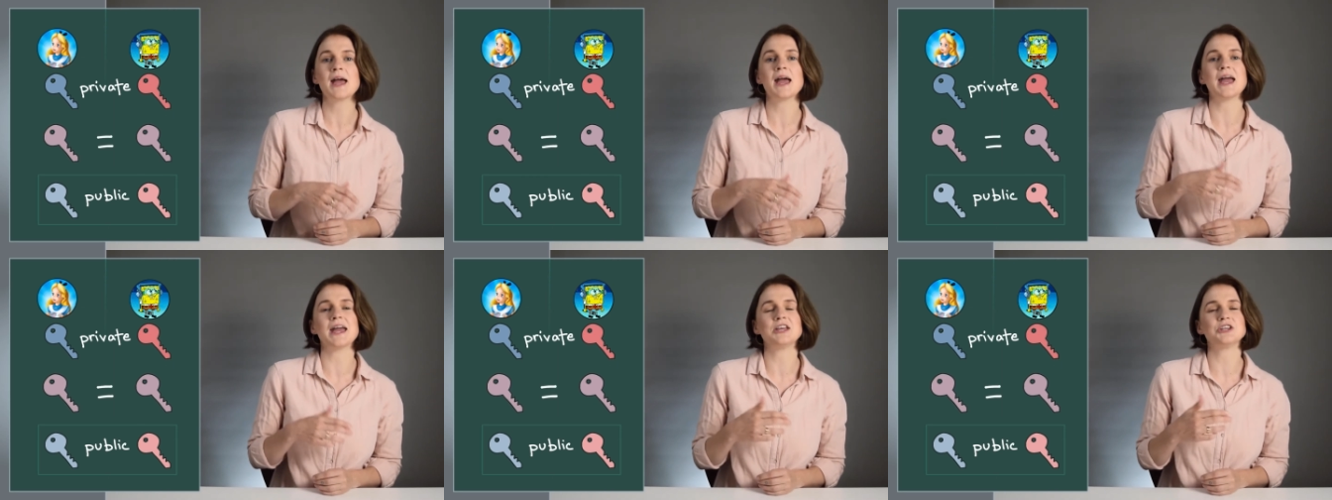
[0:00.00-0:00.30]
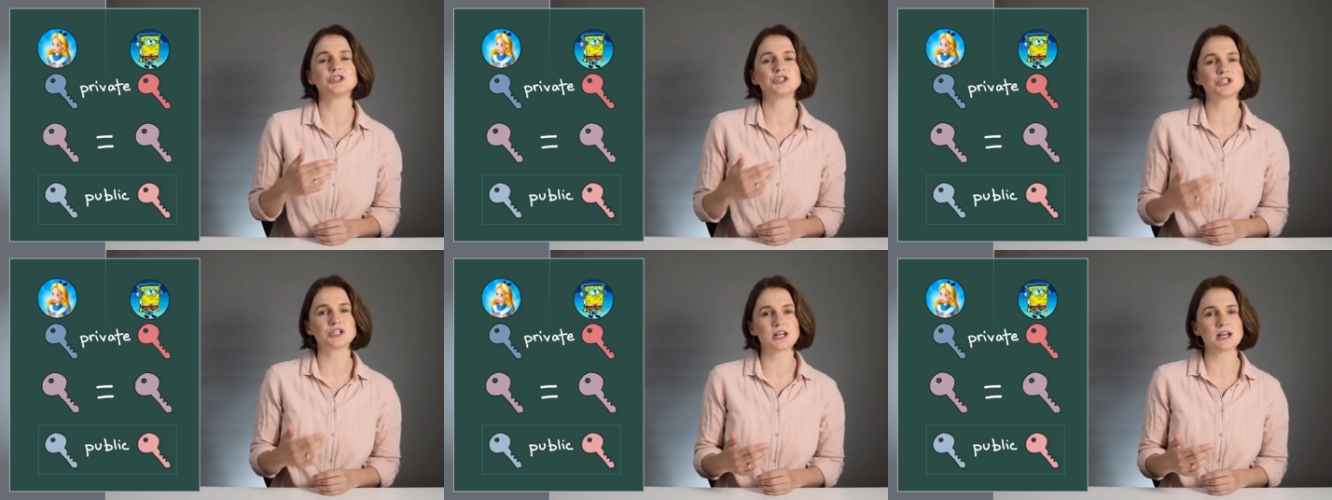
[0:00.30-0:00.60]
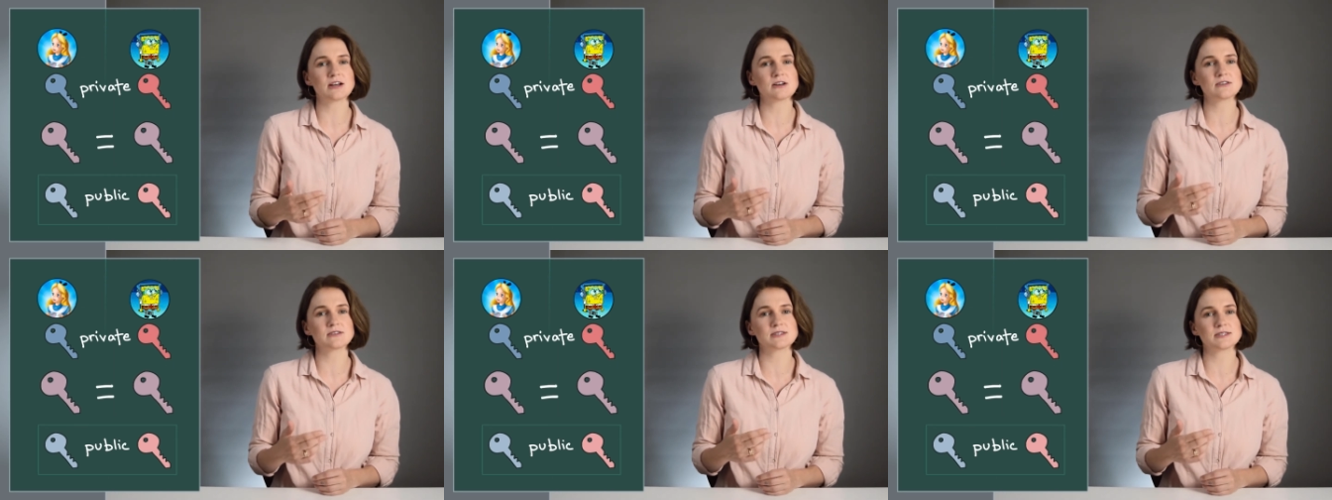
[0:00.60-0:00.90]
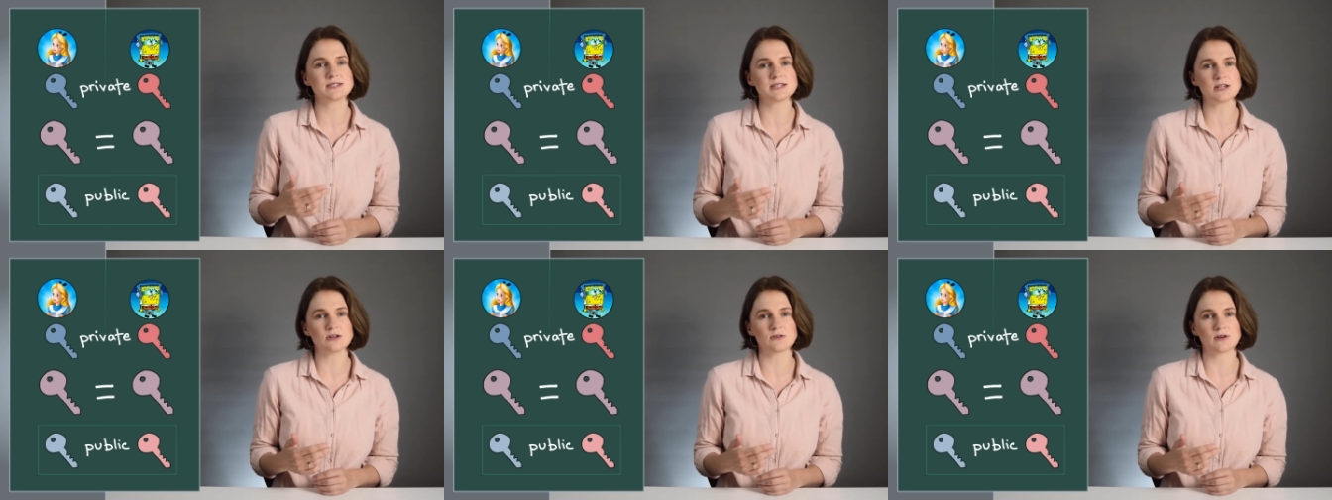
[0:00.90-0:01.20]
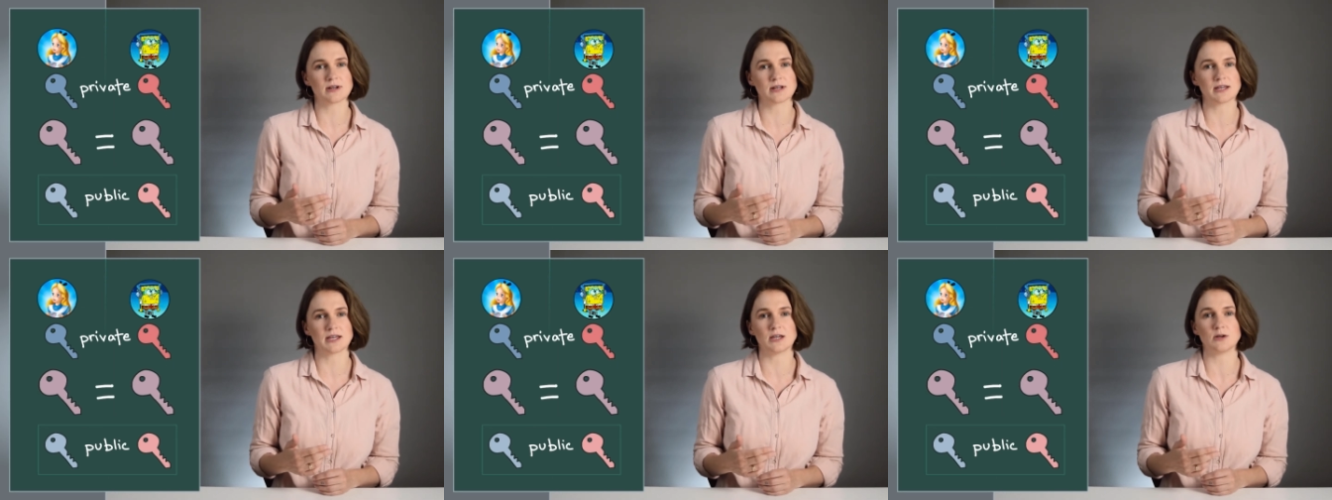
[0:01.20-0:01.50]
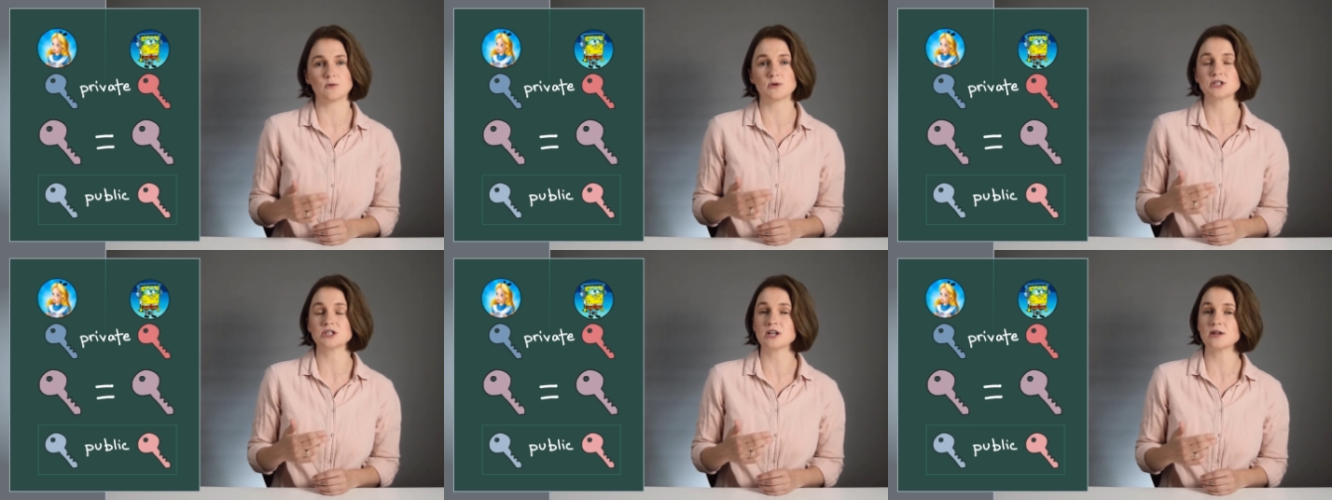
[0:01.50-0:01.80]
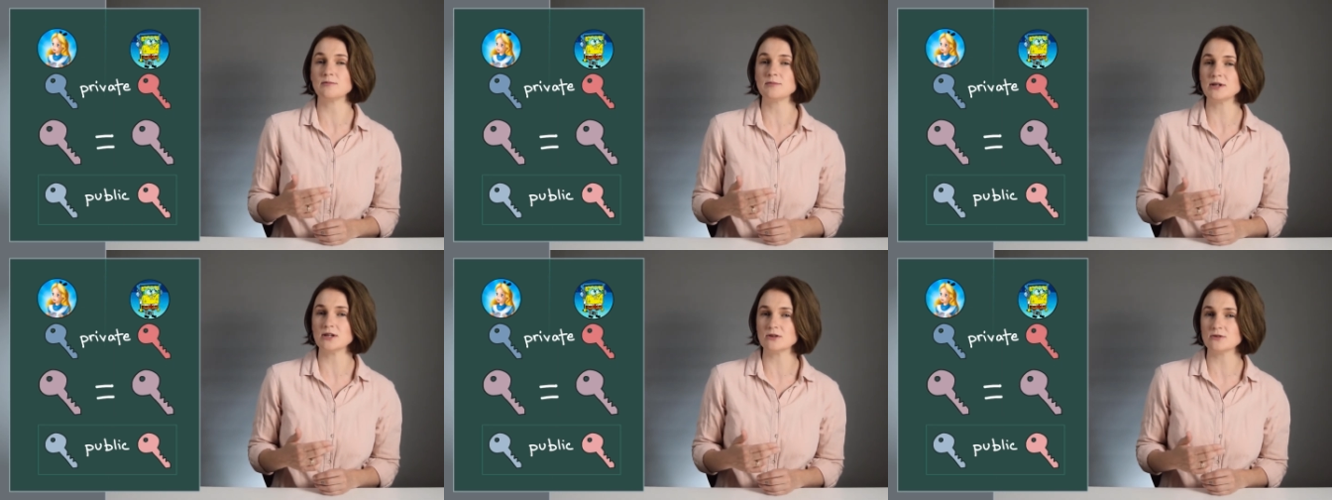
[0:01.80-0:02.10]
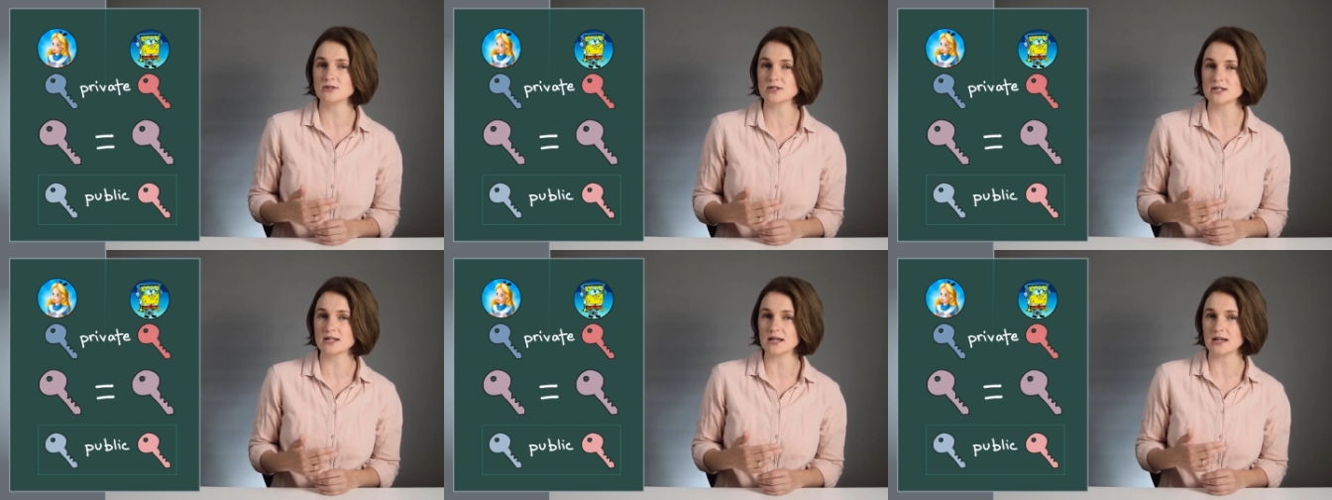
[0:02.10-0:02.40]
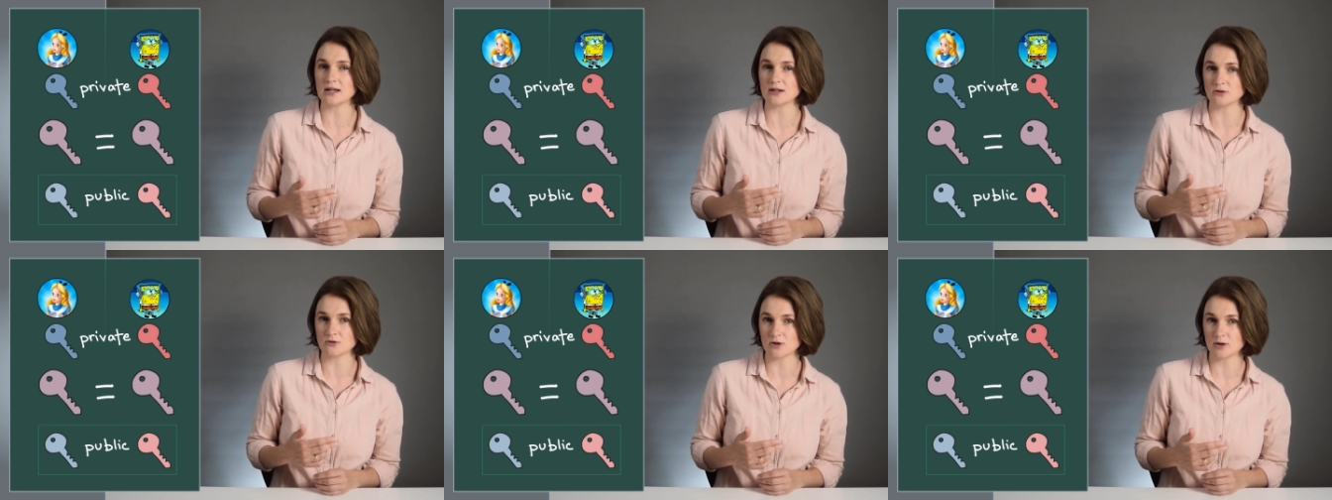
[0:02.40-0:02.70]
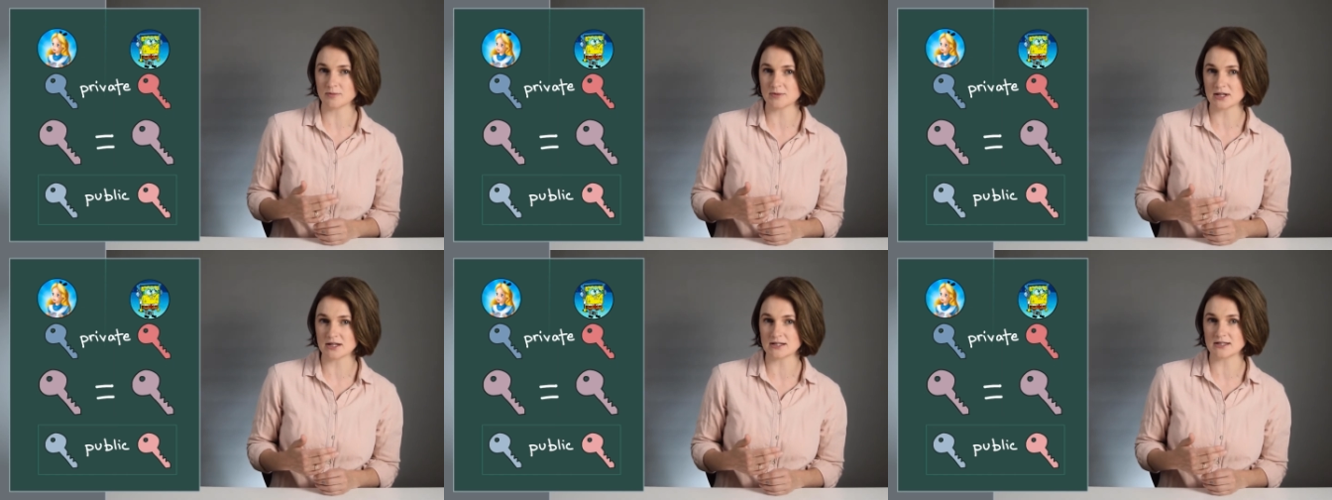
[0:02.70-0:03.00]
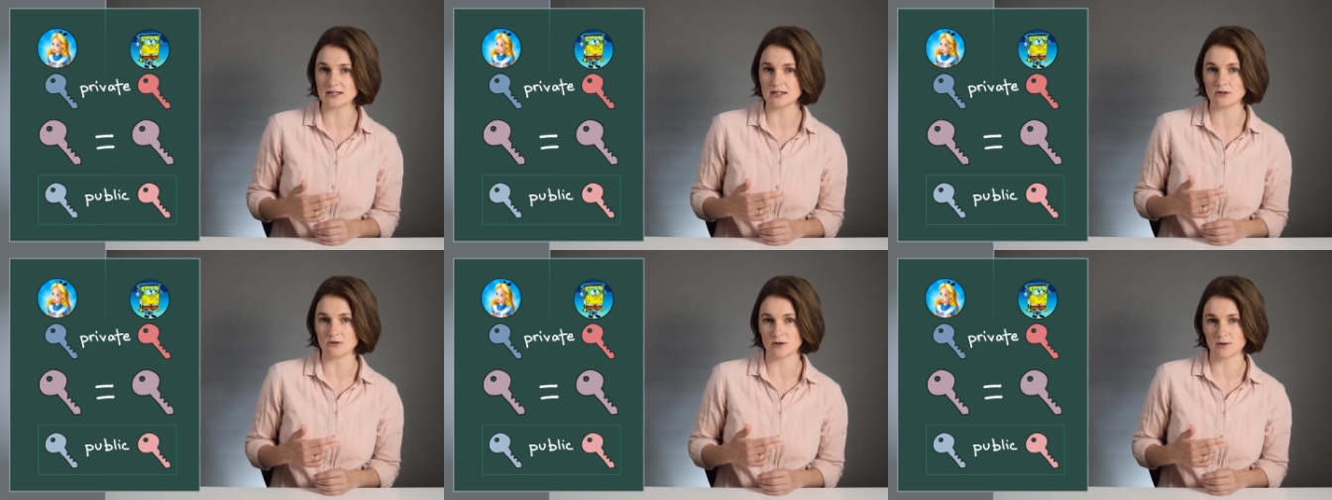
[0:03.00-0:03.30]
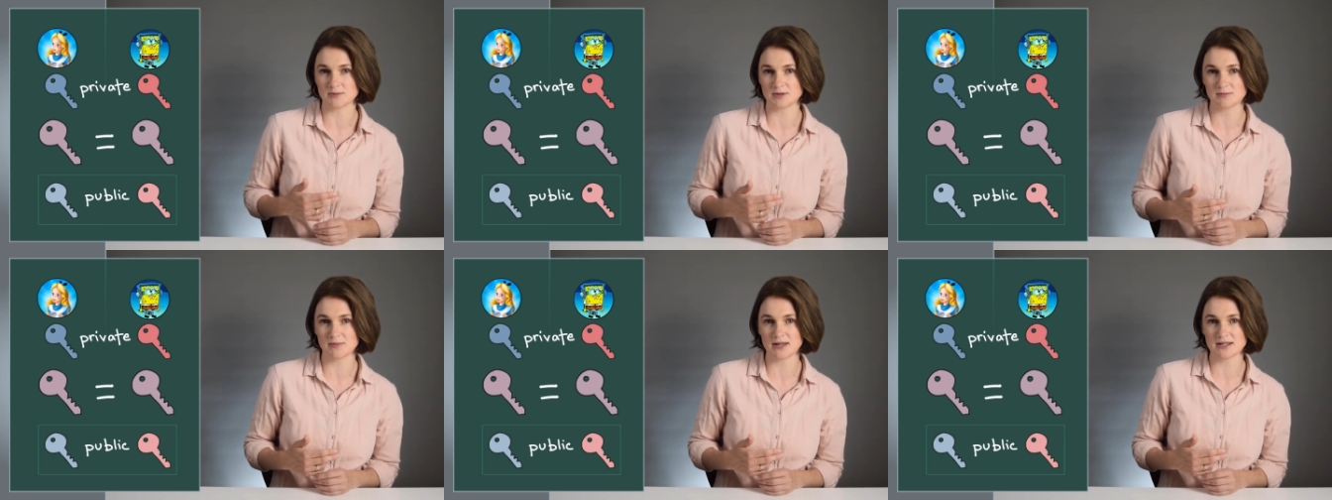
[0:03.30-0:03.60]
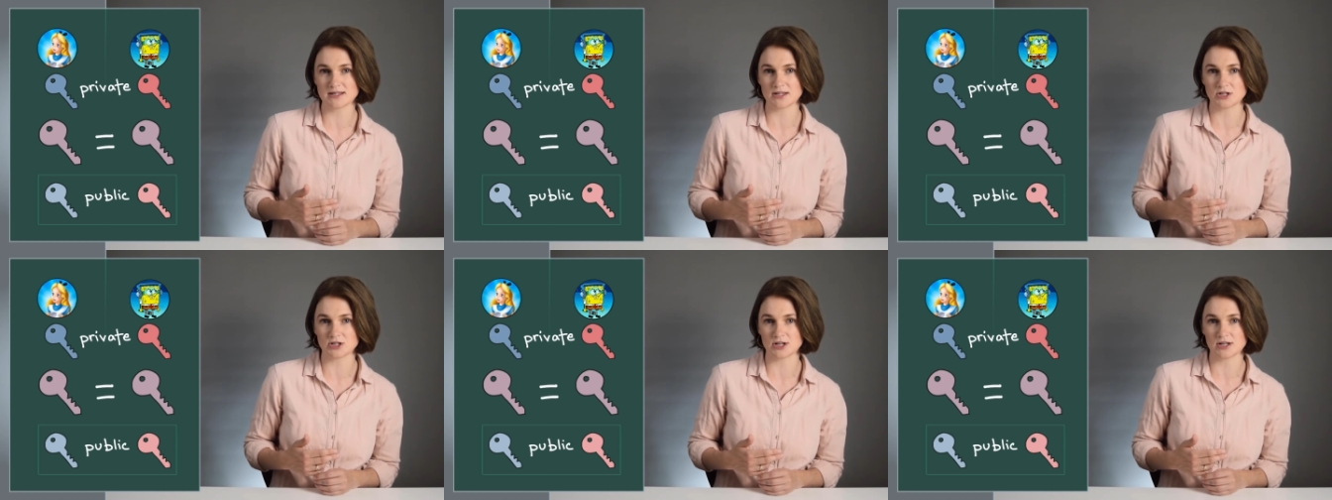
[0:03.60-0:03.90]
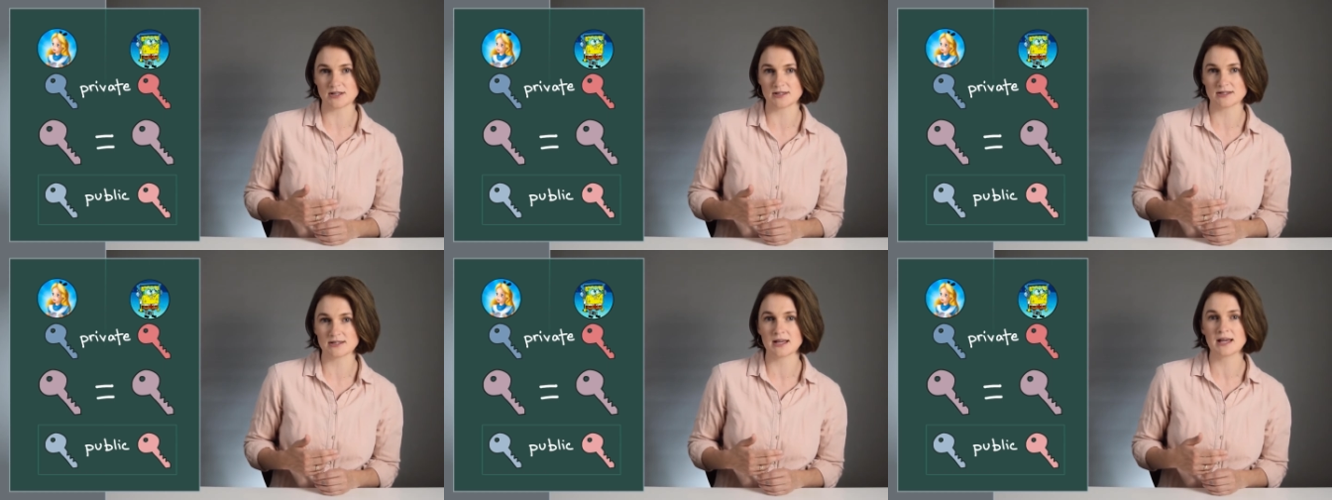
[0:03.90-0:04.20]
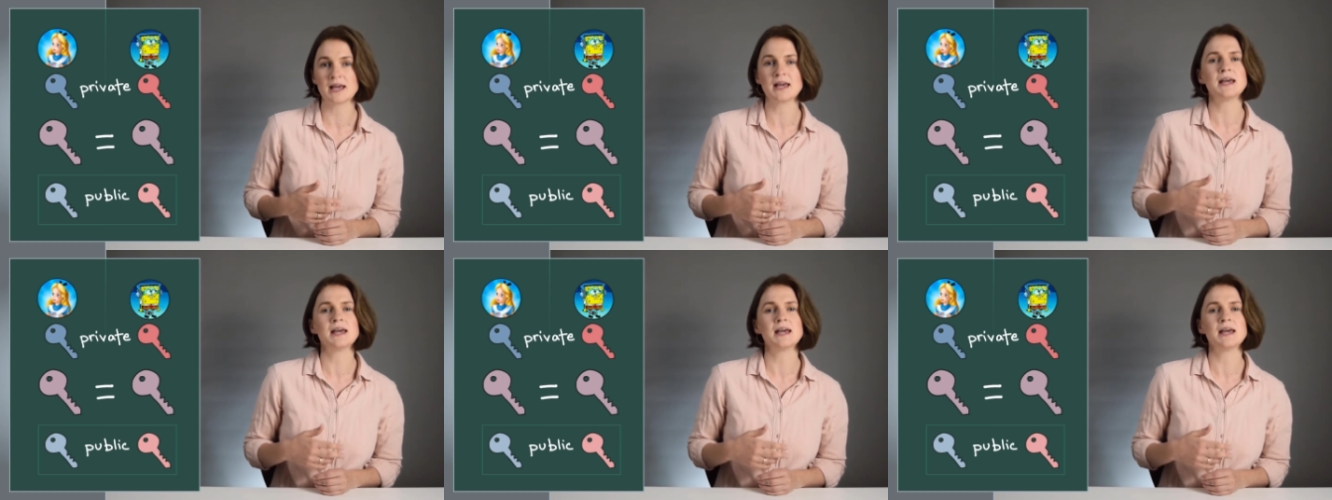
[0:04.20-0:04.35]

a shared secret key which can be used to encrypt and decrypt messages.